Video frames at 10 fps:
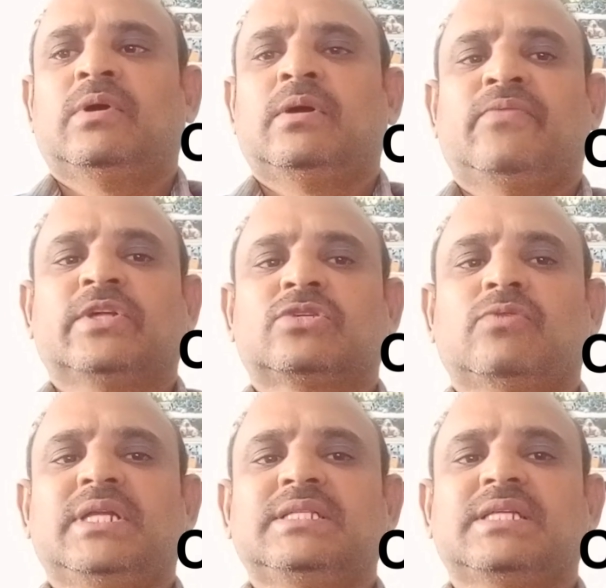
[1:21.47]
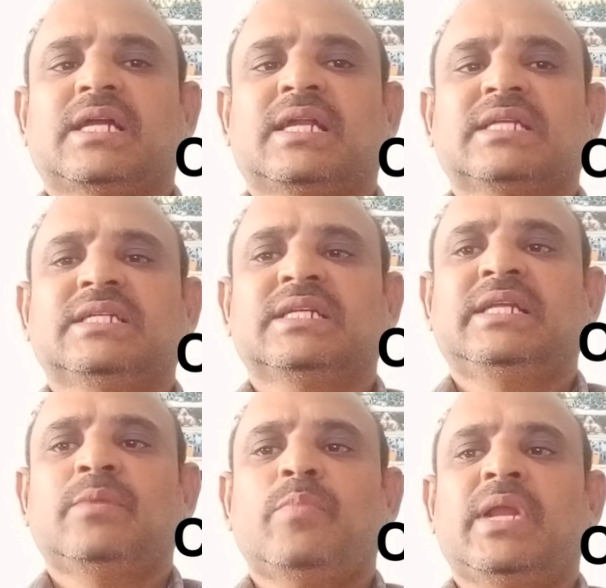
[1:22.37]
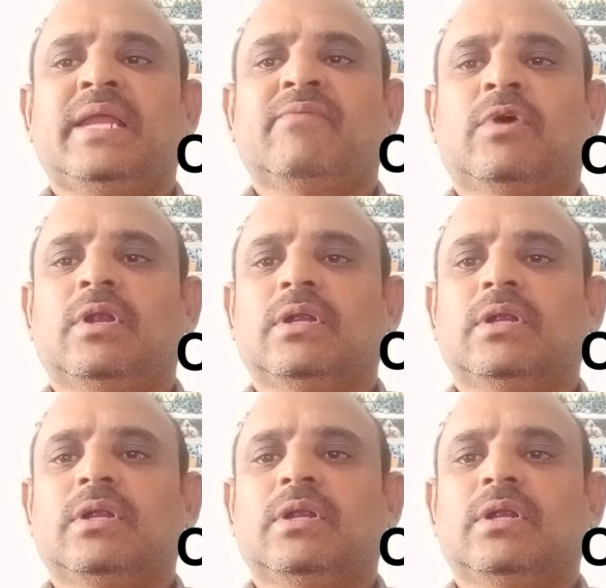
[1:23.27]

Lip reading: First one is conduction in plane wall.